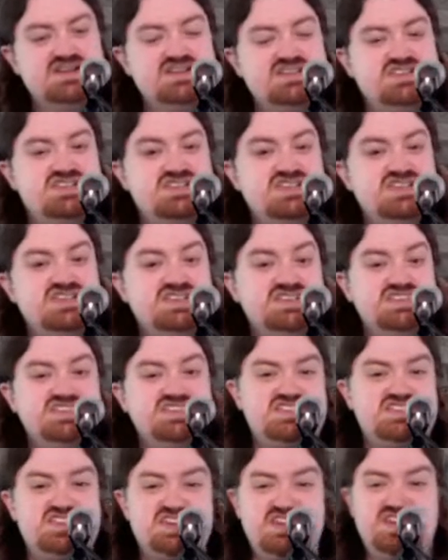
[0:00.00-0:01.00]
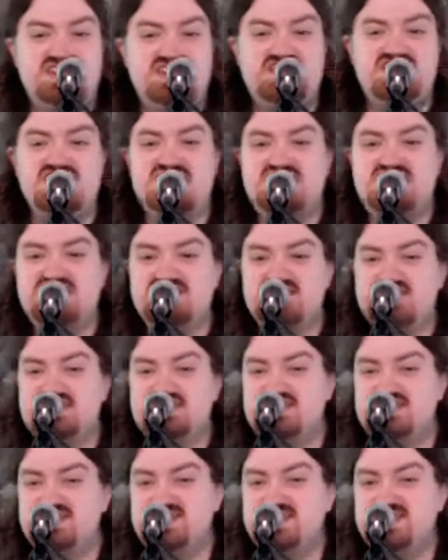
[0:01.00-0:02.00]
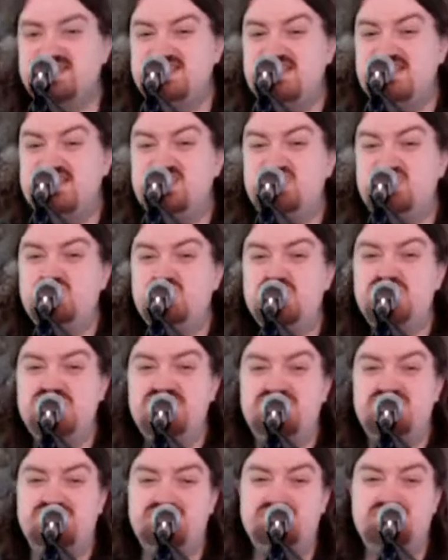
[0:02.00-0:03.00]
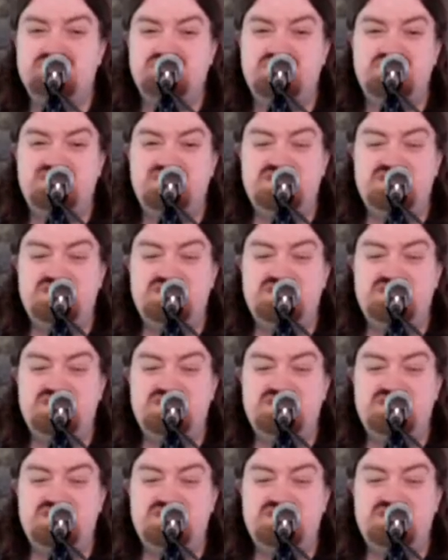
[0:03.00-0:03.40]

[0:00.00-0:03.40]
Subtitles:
Just take a seat with me,